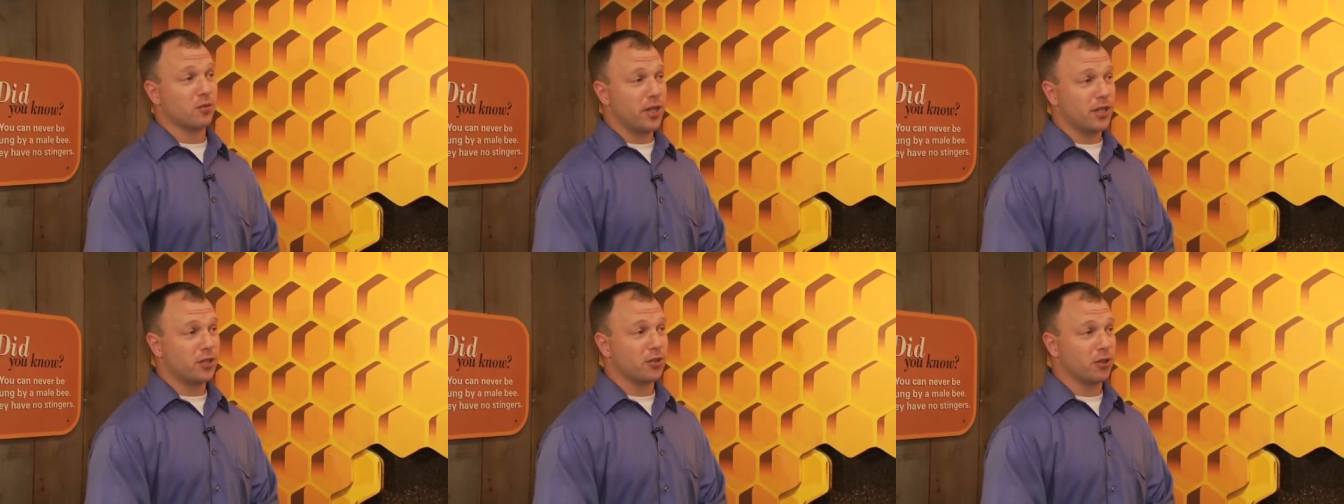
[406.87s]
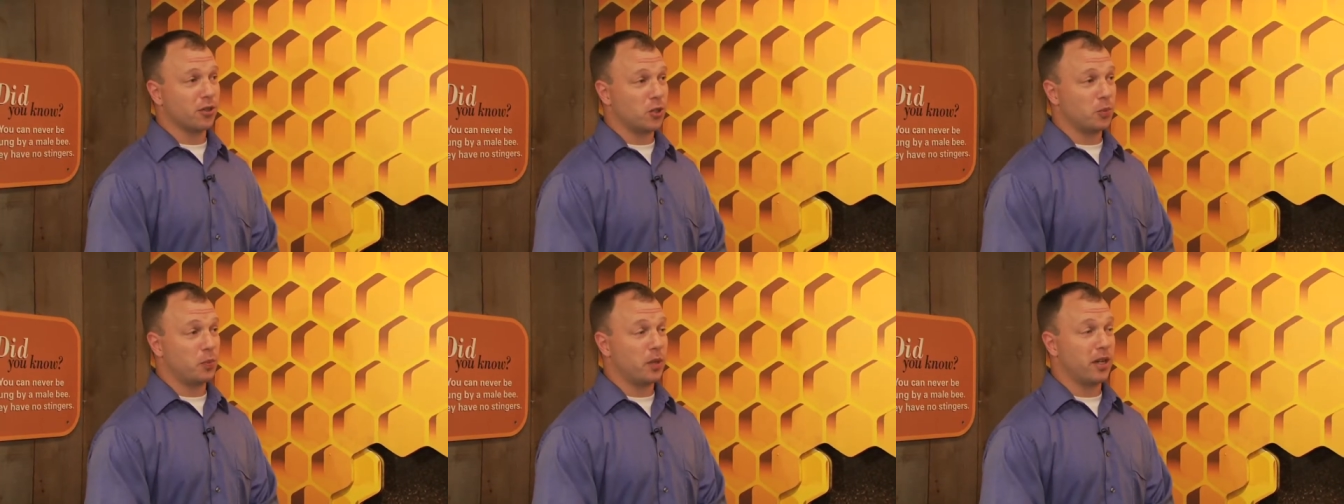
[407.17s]

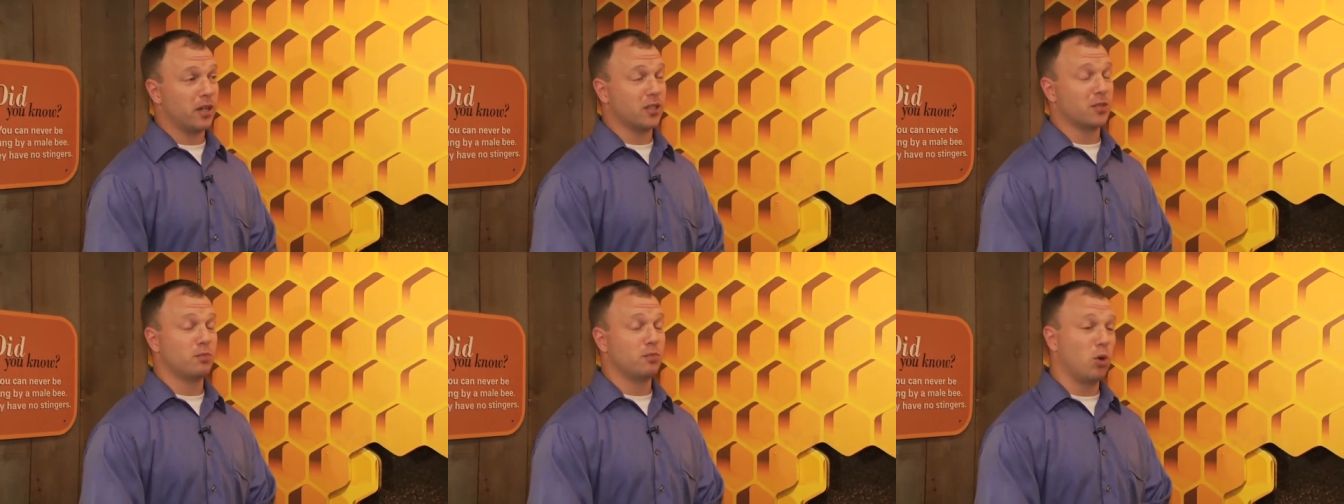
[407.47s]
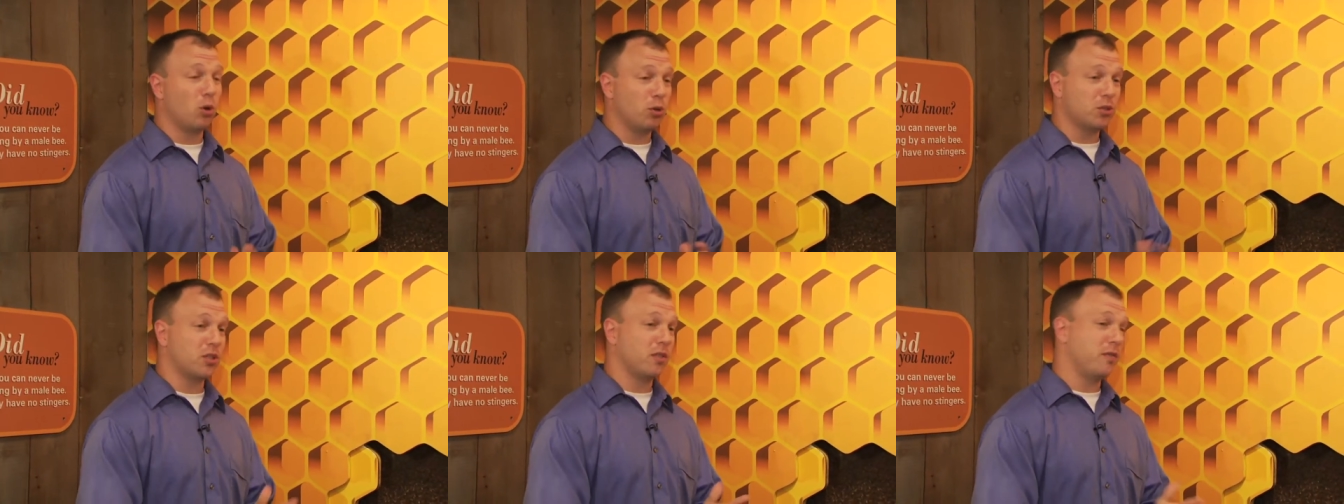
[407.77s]
research, because
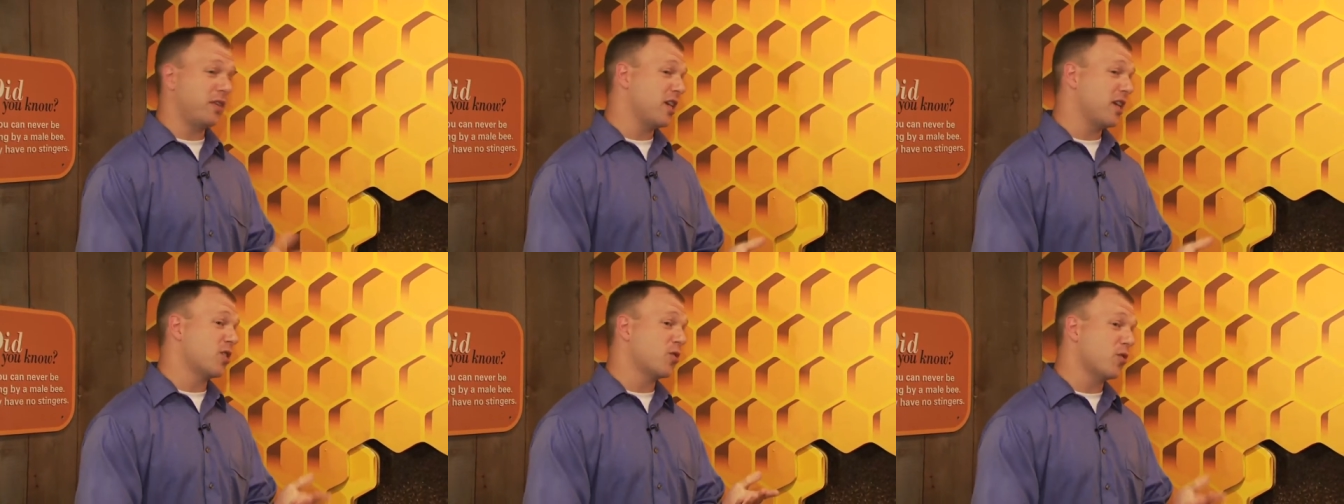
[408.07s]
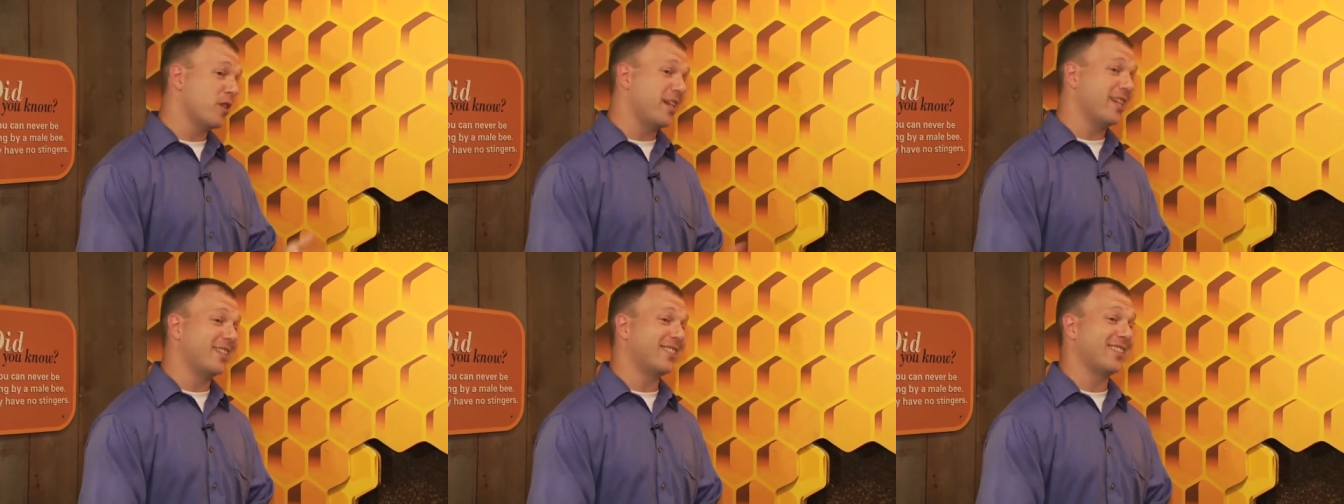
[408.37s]
most of the
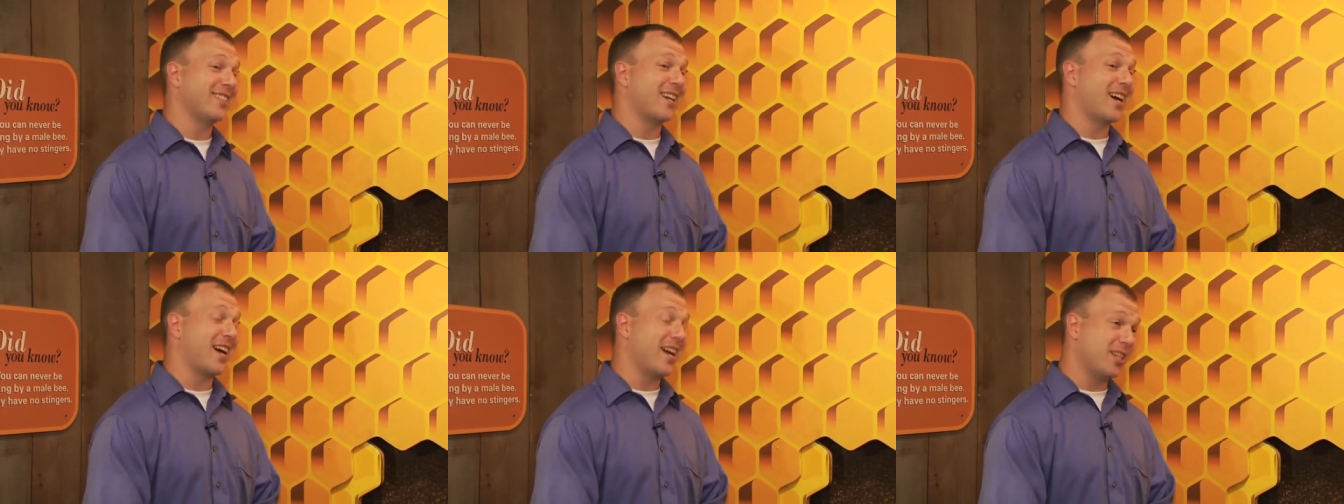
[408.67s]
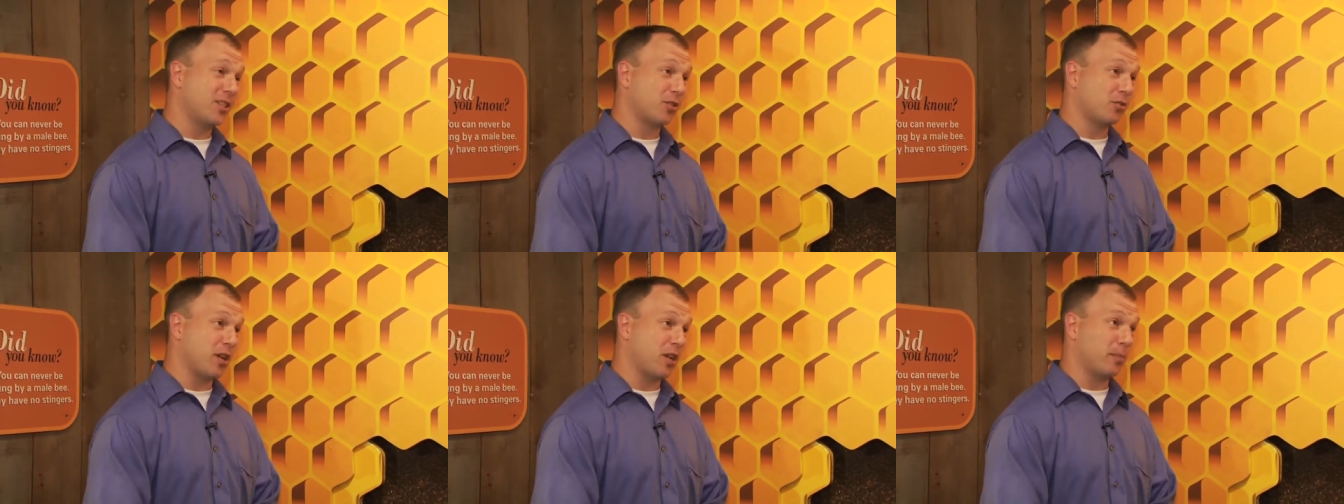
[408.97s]
ingredients in
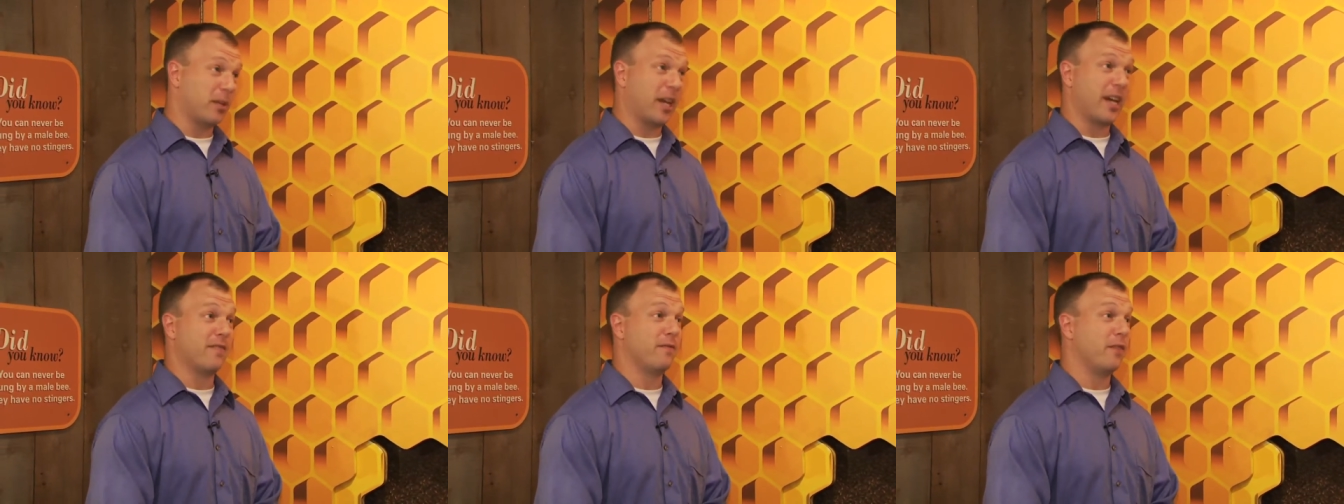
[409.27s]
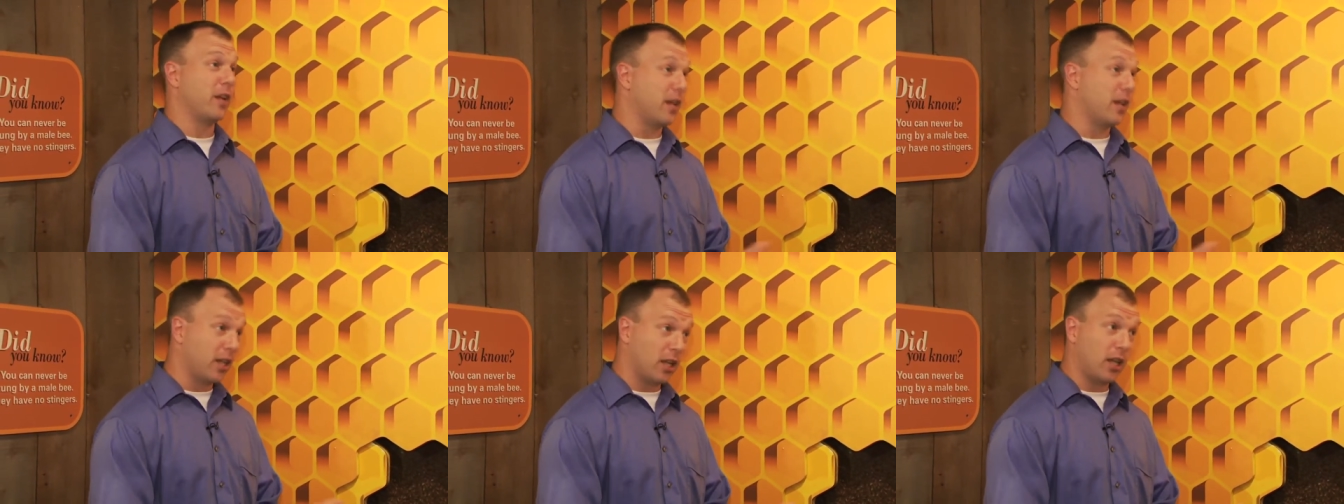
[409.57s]
ice cream, like
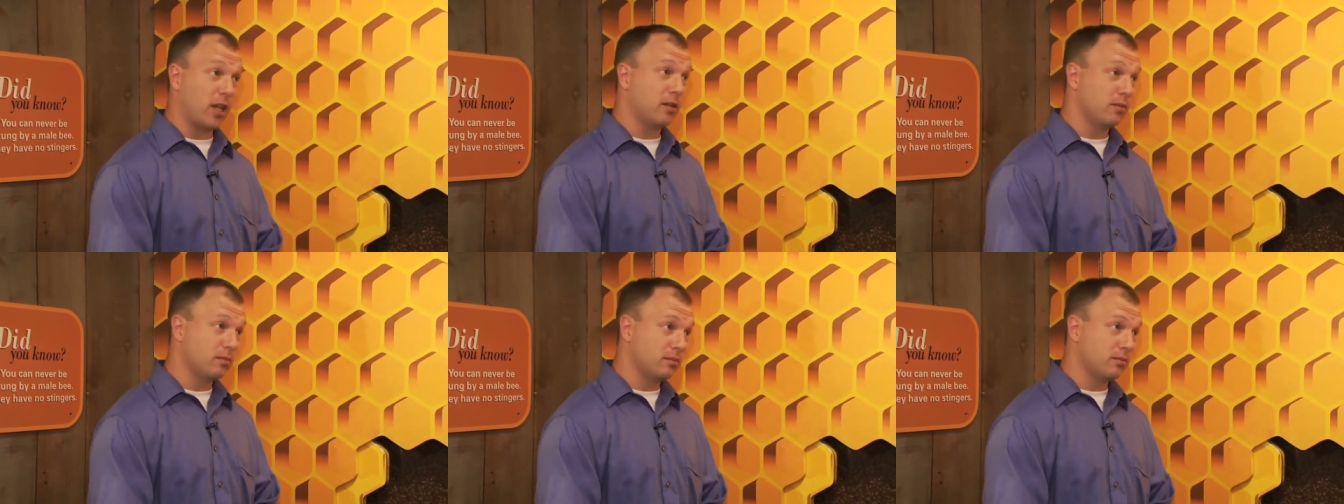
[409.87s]
vanilla,